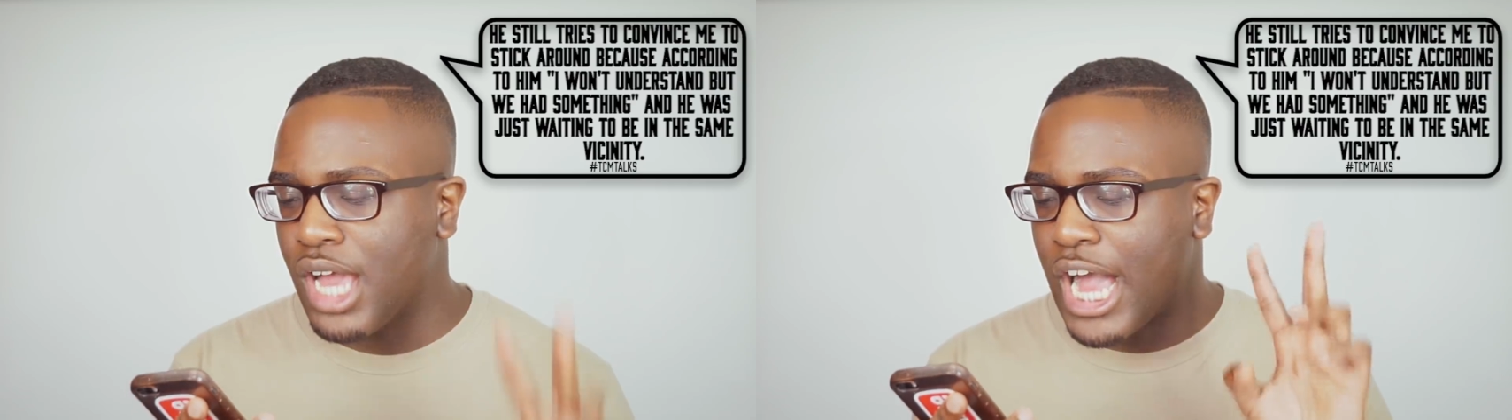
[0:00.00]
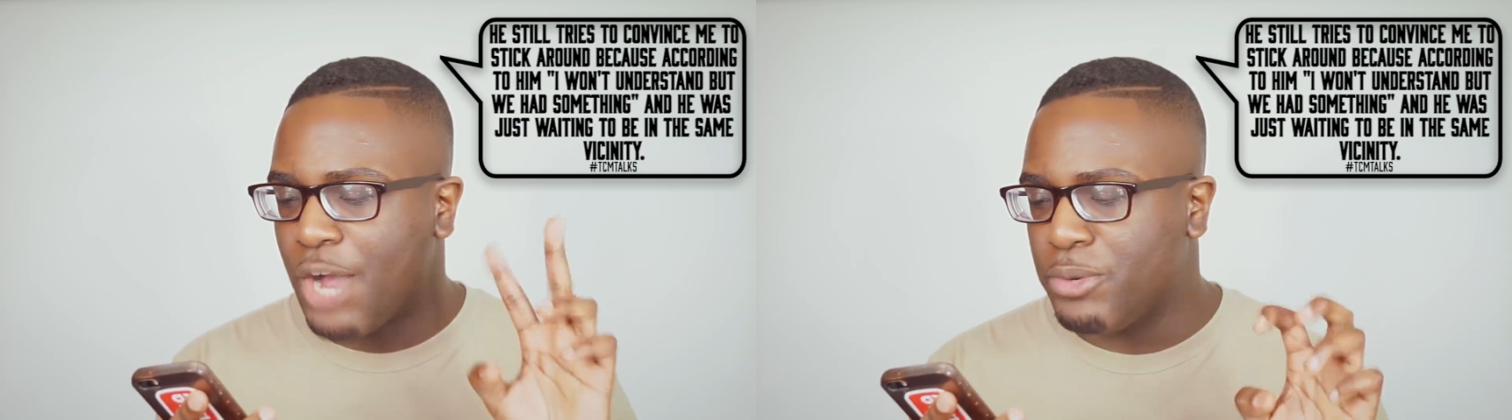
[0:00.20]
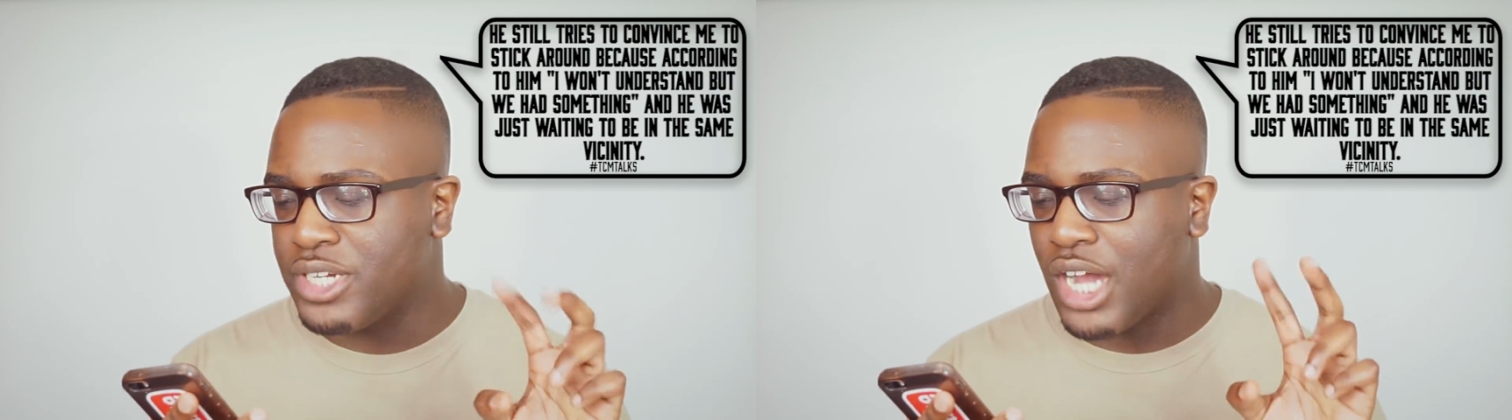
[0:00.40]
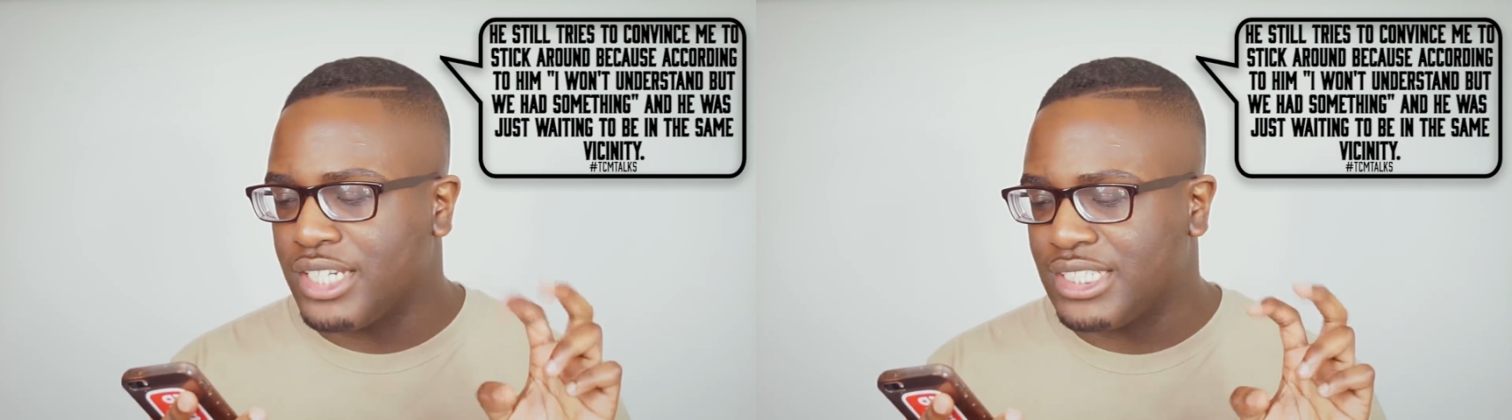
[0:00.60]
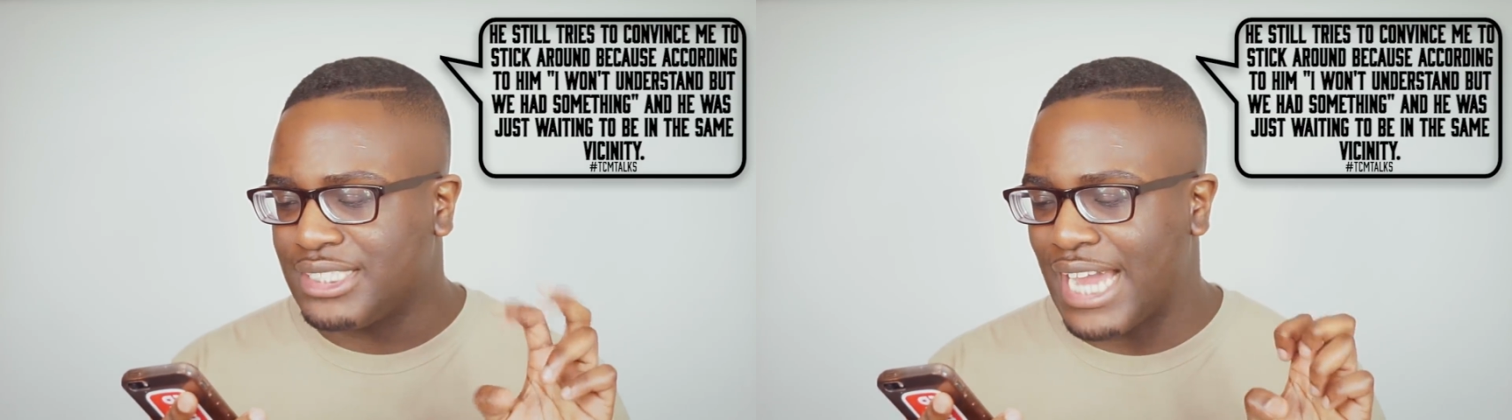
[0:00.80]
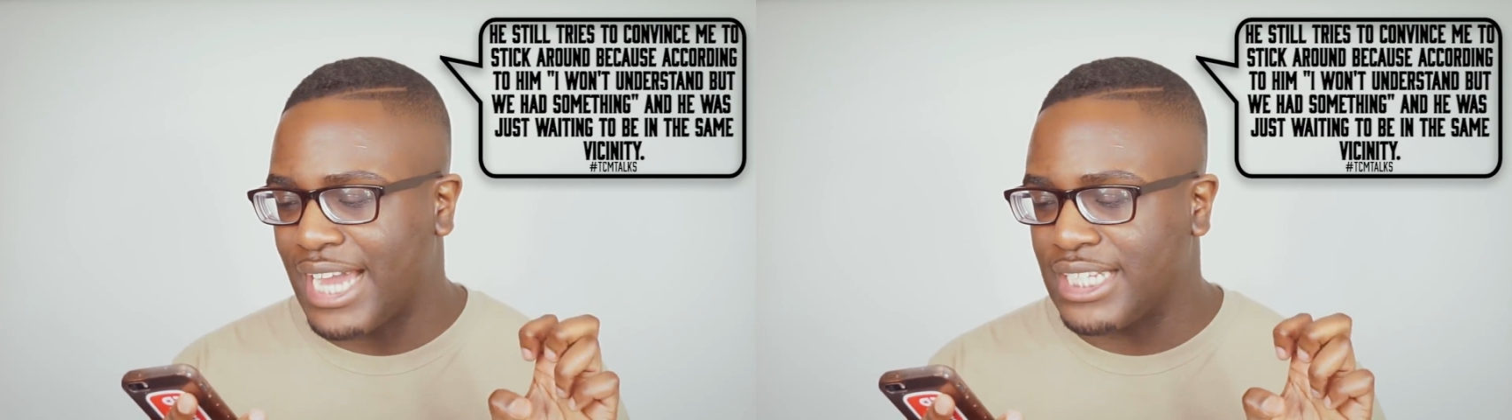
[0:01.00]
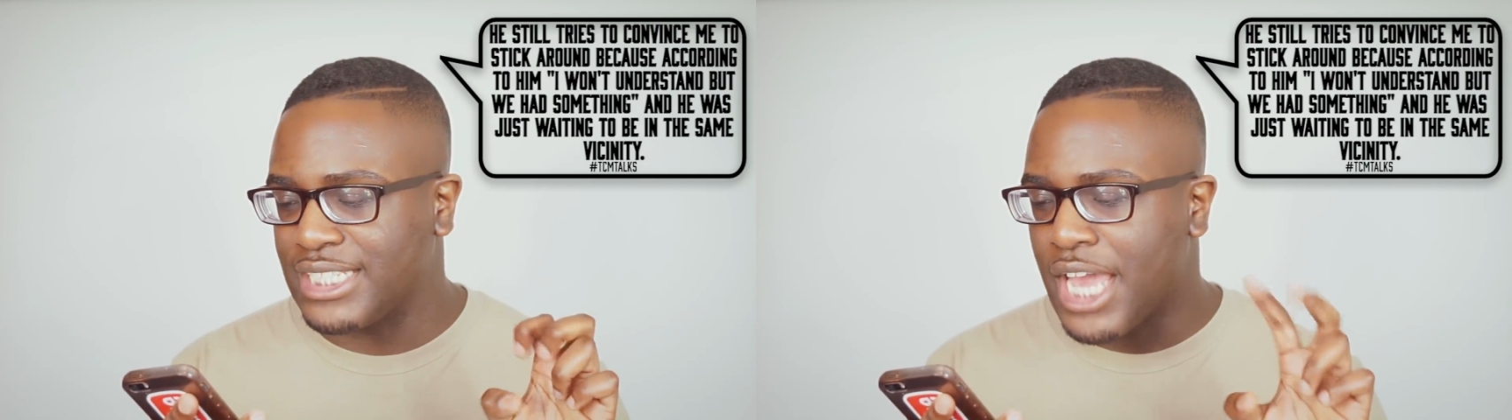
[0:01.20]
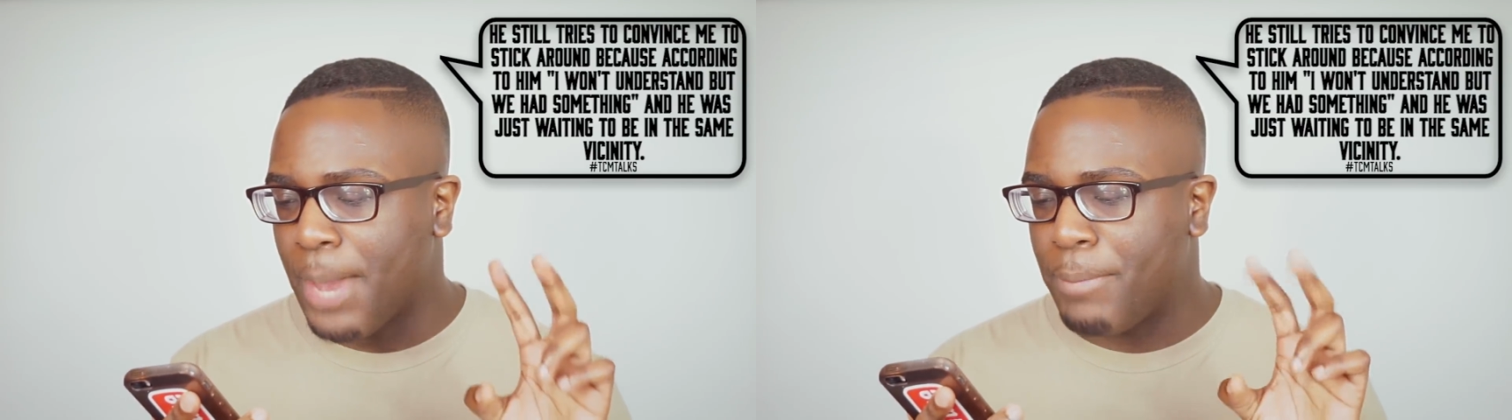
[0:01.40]
I wouldn't understand,
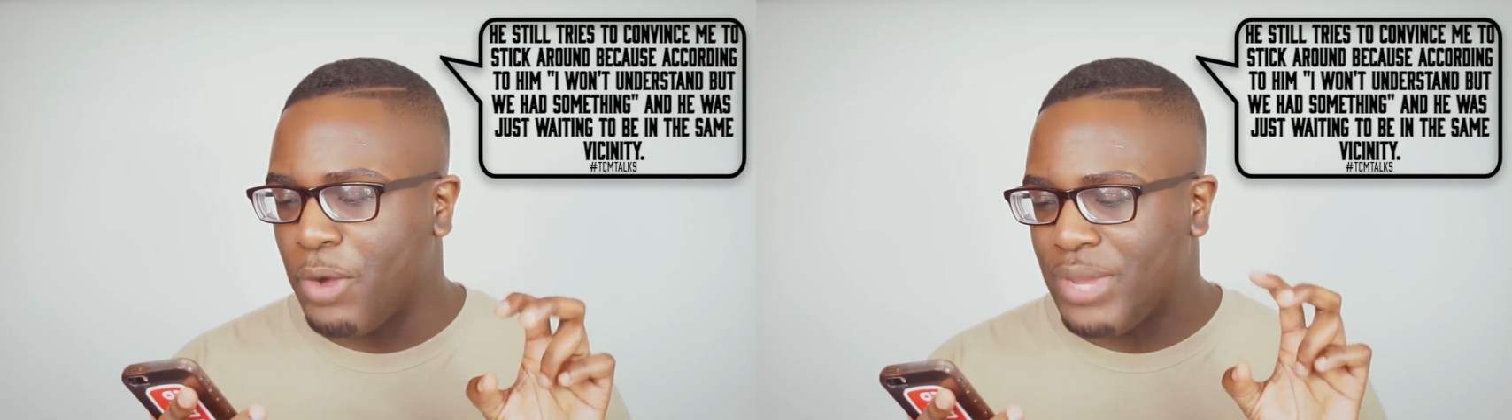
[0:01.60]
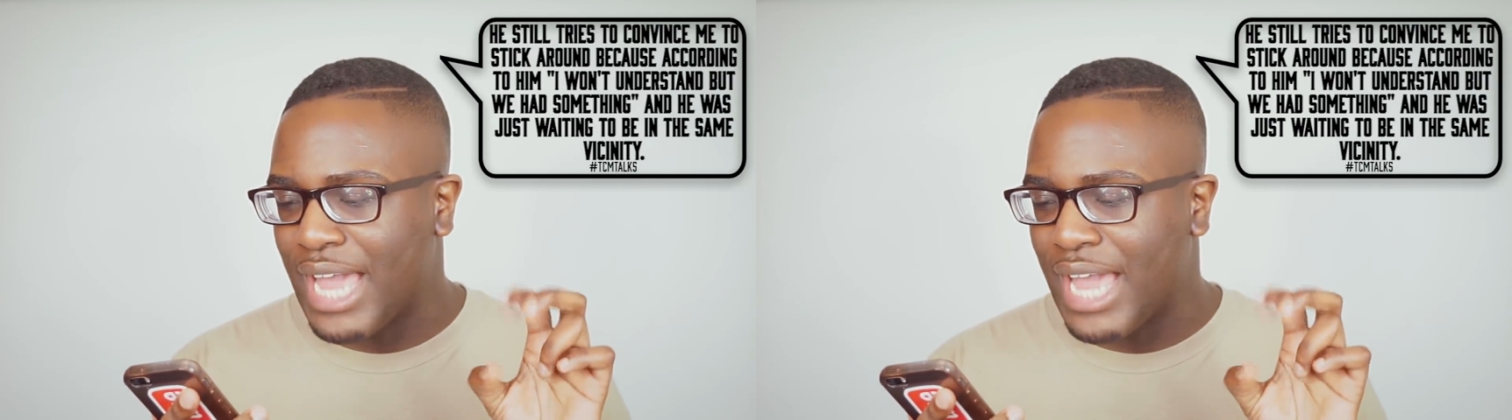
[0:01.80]
but we